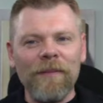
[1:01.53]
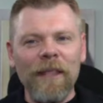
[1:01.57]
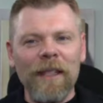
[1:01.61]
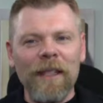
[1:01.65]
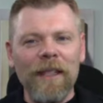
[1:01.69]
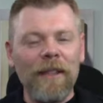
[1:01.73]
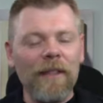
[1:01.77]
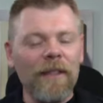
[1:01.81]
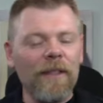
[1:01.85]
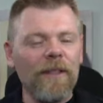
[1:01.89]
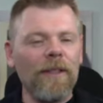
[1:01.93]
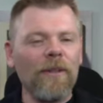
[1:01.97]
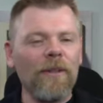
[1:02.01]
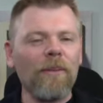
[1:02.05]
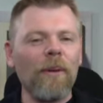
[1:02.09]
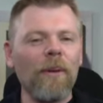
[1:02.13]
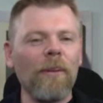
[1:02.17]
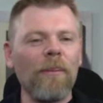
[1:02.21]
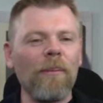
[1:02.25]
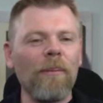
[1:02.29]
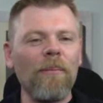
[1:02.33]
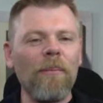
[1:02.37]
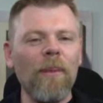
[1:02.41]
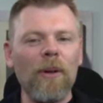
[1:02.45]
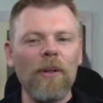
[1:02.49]
And this is
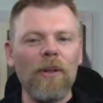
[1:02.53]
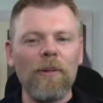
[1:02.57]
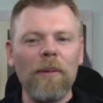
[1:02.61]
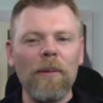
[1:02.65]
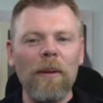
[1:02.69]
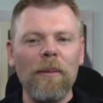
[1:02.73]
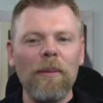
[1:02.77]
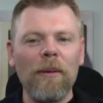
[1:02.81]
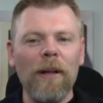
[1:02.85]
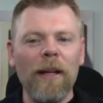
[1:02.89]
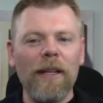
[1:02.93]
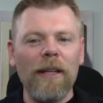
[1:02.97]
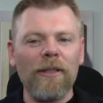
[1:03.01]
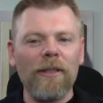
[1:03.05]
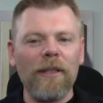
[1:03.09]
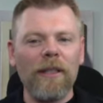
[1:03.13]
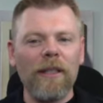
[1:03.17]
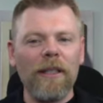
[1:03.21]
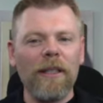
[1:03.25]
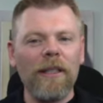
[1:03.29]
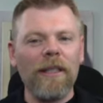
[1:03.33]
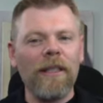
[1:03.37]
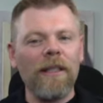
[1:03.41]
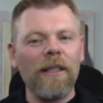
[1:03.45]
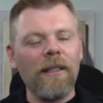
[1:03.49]
where most people
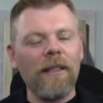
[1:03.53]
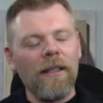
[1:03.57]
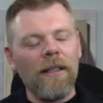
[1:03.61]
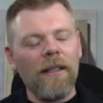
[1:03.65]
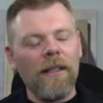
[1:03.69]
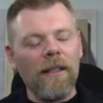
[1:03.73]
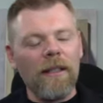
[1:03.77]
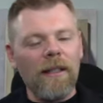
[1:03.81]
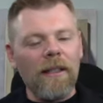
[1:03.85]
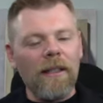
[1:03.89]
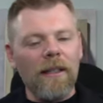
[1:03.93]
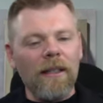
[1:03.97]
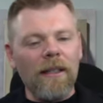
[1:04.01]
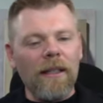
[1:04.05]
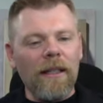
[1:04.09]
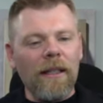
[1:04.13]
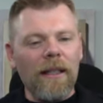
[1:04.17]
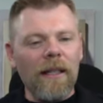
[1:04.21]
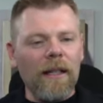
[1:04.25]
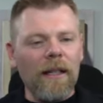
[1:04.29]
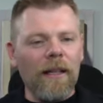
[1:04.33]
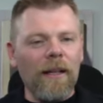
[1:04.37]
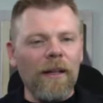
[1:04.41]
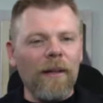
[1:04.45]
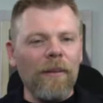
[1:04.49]
actually they
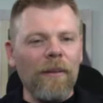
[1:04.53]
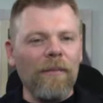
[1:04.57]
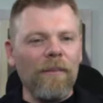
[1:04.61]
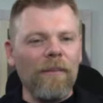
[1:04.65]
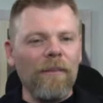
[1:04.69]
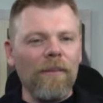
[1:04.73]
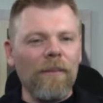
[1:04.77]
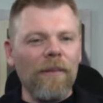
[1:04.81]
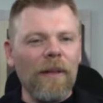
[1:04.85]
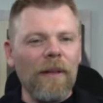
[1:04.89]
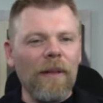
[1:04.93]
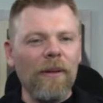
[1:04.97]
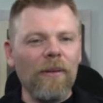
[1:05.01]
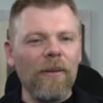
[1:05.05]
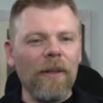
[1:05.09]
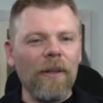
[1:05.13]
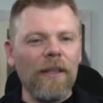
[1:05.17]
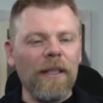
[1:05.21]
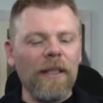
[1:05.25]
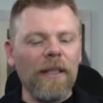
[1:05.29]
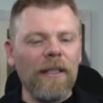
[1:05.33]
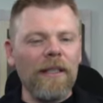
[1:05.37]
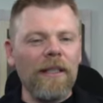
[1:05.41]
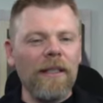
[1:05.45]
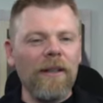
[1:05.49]
don't really
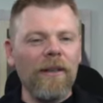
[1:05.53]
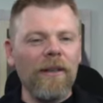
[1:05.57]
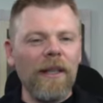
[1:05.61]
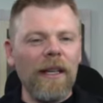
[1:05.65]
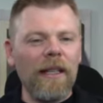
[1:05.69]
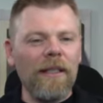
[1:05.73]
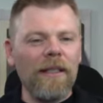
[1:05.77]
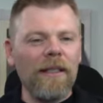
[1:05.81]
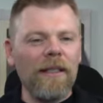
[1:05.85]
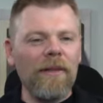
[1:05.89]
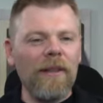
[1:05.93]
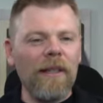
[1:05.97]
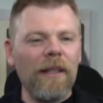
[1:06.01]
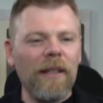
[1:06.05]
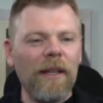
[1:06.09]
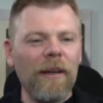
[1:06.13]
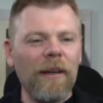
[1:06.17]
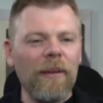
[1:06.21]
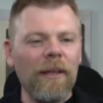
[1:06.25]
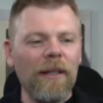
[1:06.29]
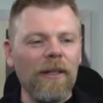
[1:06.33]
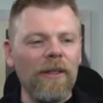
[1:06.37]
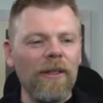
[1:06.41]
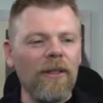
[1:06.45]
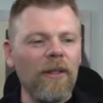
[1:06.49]
consider the activity that
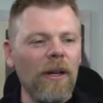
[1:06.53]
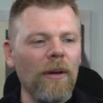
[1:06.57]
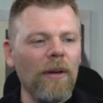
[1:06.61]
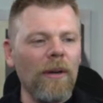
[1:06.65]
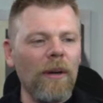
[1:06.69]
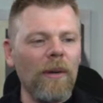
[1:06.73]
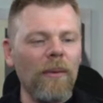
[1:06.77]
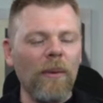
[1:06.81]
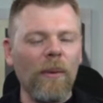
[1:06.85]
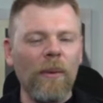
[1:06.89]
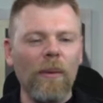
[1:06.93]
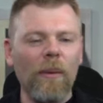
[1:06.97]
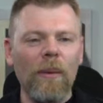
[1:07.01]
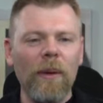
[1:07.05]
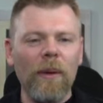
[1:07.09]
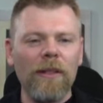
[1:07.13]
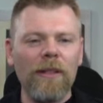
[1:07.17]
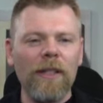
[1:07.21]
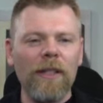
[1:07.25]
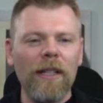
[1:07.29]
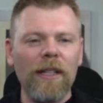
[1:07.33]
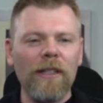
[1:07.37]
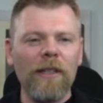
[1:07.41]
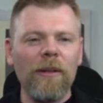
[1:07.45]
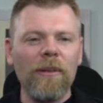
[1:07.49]
much. So I want to
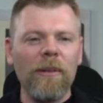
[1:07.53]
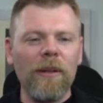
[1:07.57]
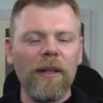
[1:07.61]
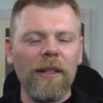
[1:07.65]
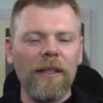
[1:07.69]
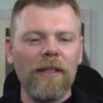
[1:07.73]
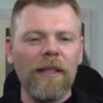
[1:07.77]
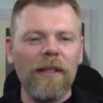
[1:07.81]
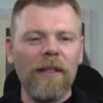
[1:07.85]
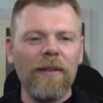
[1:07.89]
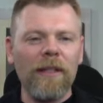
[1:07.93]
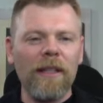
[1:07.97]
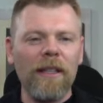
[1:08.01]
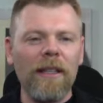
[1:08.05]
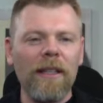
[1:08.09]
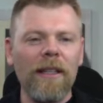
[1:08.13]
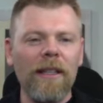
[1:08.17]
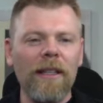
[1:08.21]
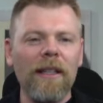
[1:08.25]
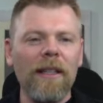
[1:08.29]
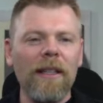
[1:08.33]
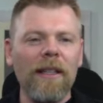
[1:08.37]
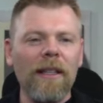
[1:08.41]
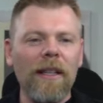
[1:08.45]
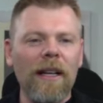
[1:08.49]
talk to you about activity,
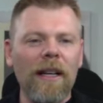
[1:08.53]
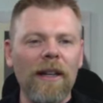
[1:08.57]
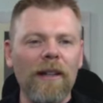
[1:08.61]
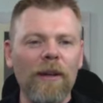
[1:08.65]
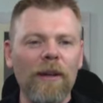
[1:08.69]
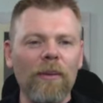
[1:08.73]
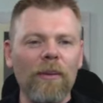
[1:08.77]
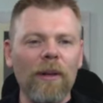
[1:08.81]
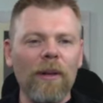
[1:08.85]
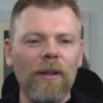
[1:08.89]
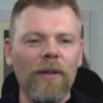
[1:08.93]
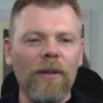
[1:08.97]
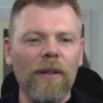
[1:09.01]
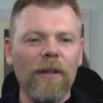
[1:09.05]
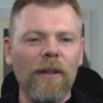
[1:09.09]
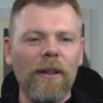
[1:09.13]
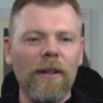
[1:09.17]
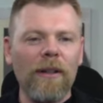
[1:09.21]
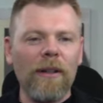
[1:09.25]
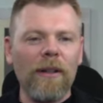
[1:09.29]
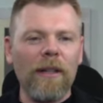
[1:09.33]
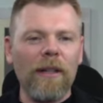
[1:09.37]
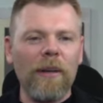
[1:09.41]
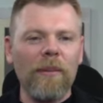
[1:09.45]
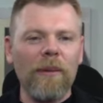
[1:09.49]
how that works within
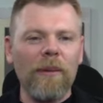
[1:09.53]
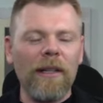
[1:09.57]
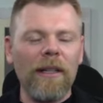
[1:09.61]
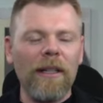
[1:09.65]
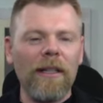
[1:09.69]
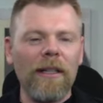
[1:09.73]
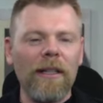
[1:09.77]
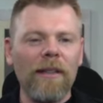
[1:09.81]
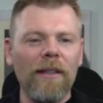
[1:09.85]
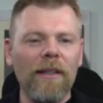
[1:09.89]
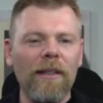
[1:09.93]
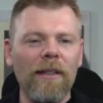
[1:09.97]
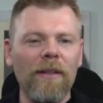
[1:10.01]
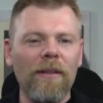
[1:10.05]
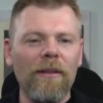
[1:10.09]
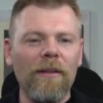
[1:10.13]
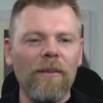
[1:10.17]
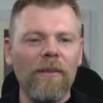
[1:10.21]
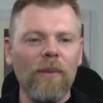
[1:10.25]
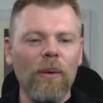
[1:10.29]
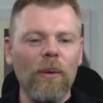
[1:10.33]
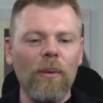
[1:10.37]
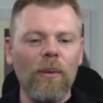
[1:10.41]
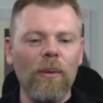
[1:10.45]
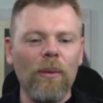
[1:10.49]
our company,
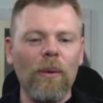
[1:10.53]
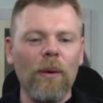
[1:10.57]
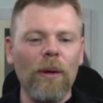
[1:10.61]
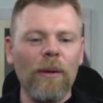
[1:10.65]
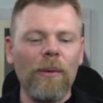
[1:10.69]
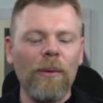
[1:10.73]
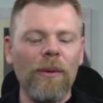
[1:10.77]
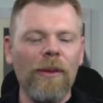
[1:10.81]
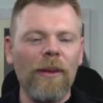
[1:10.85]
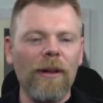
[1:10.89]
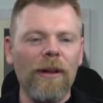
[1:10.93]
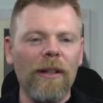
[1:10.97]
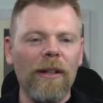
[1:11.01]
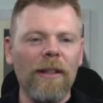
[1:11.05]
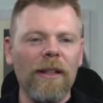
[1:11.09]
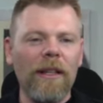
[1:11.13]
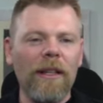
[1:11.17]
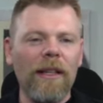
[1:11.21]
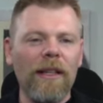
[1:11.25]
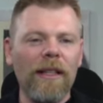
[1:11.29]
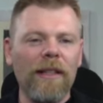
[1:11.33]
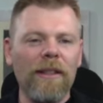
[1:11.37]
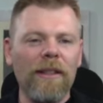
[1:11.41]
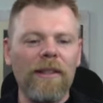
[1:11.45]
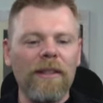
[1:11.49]
when we're working with our
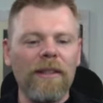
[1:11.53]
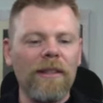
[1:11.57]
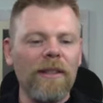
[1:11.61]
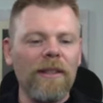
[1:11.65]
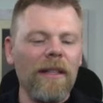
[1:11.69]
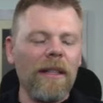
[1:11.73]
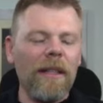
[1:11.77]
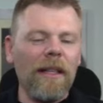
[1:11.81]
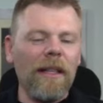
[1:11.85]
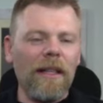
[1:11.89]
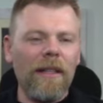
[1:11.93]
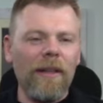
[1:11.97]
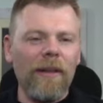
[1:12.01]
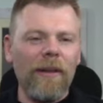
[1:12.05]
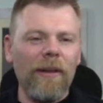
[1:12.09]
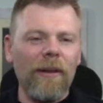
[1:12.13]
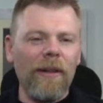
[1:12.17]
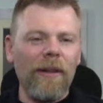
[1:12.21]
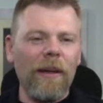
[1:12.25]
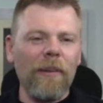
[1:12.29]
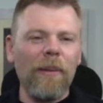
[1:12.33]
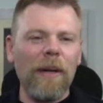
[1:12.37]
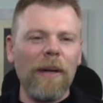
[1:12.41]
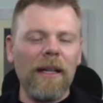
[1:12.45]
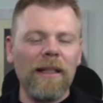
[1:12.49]
clients, the
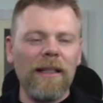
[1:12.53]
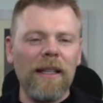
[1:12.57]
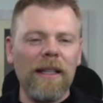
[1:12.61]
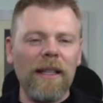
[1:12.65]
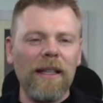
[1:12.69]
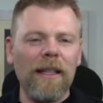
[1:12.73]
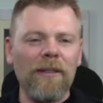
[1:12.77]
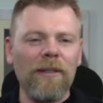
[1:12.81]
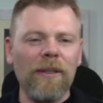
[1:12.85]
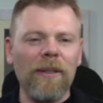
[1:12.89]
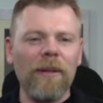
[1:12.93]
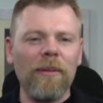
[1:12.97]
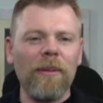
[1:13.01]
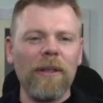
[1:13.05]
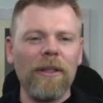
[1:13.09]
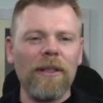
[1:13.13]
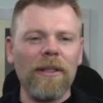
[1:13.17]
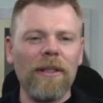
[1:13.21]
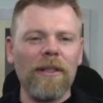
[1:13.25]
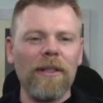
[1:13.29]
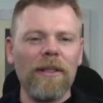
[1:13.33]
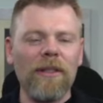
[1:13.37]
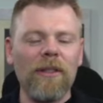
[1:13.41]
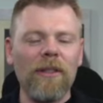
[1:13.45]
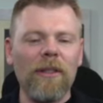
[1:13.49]
impact that has on their
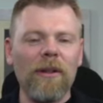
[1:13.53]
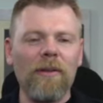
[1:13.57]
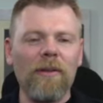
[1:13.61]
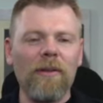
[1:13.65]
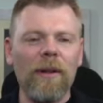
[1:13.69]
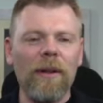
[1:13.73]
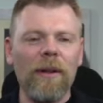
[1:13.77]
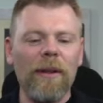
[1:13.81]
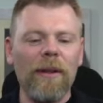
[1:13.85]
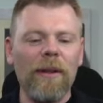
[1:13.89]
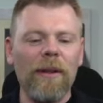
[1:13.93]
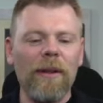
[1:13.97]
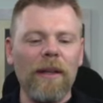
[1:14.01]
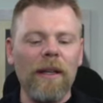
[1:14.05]
business and so forth.